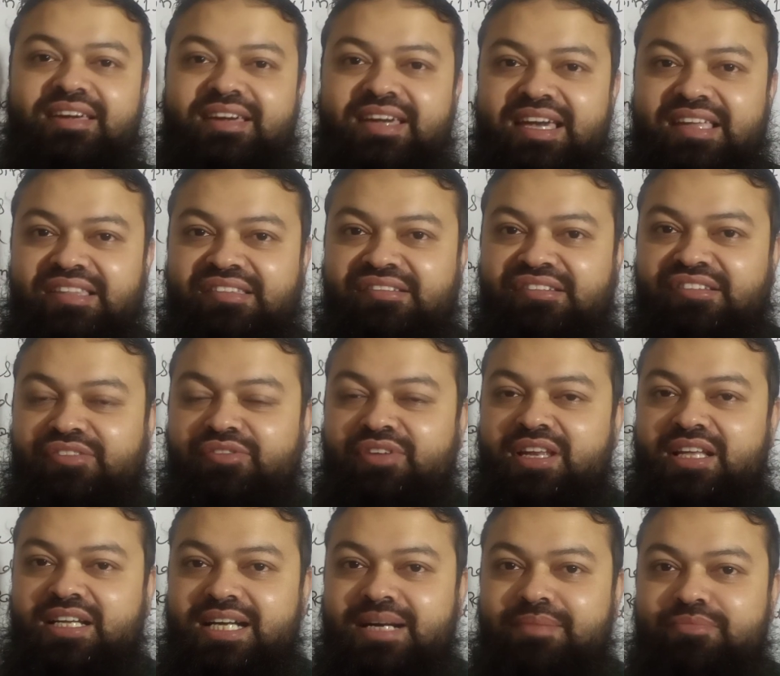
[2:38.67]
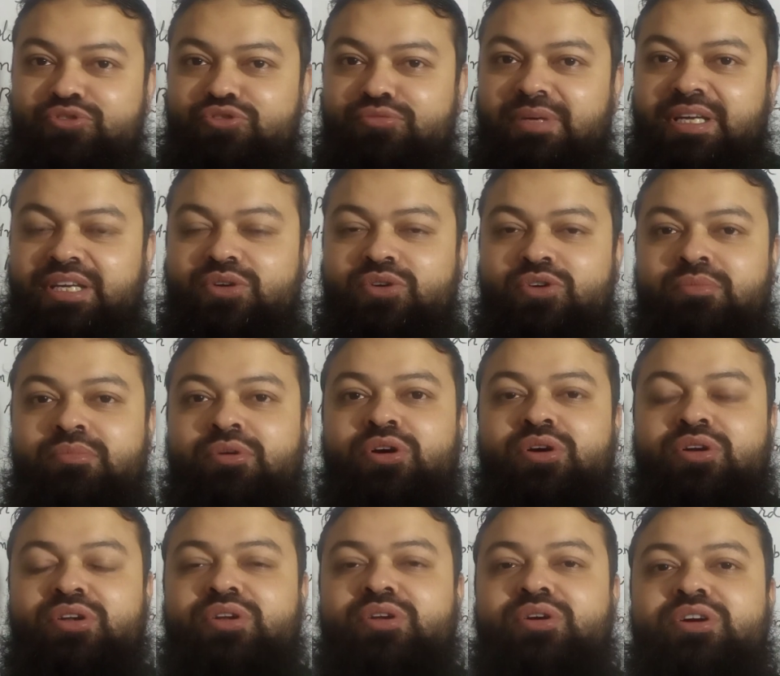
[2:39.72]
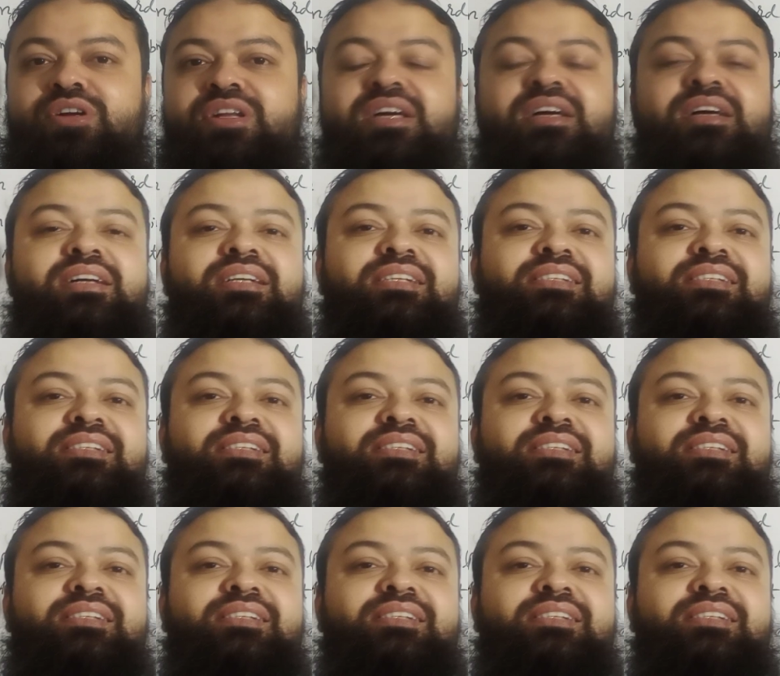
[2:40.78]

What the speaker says: Guests will come to my home or not.